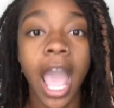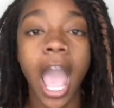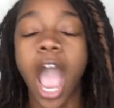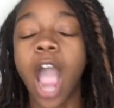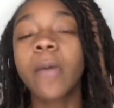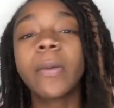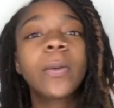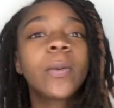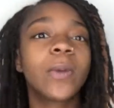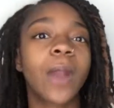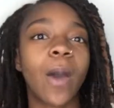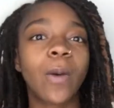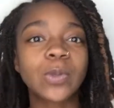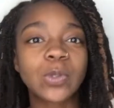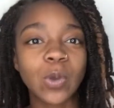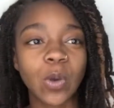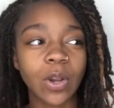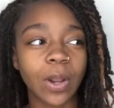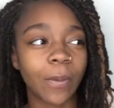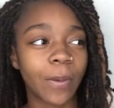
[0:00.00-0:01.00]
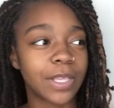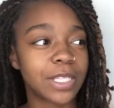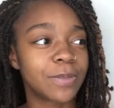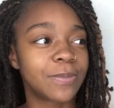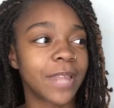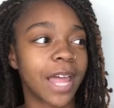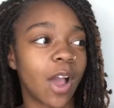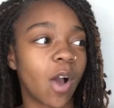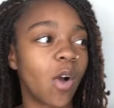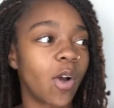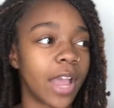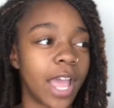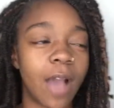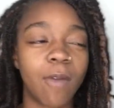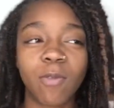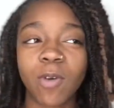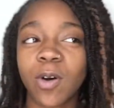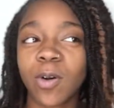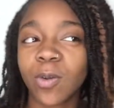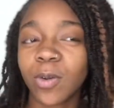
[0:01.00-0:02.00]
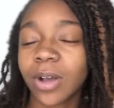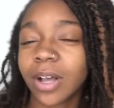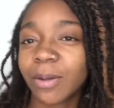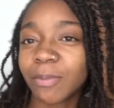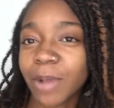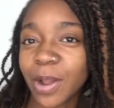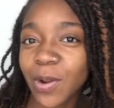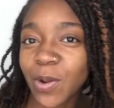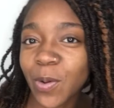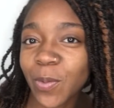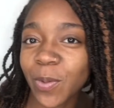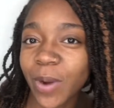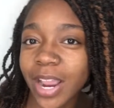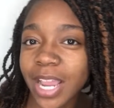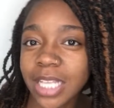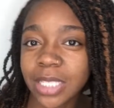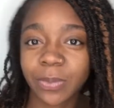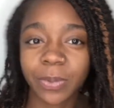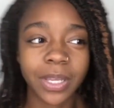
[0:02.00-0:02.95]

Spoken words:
I remember when I was growing up, I used to be like, okay, I want micro braids,